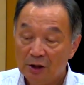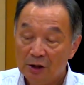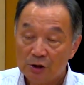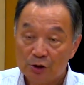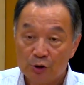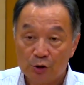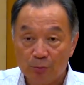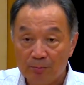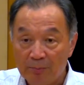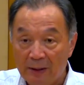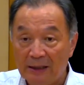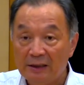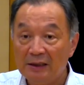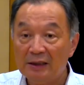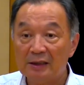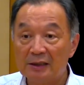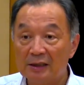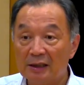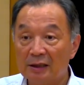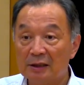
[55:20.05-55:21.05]
So
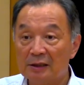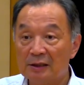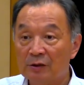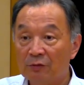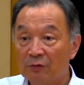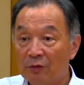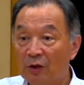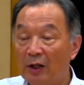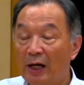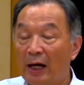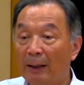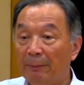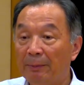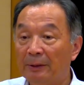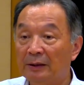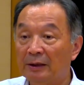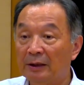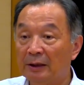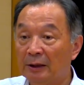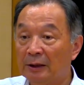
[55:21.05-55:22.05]
many things will
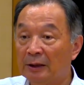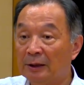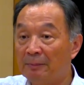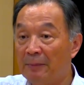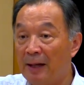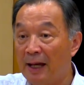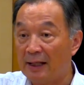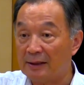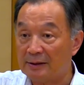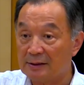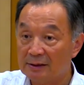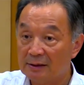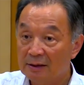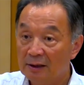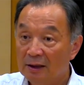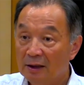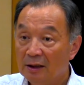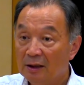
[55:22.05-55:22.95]
happen in the mass.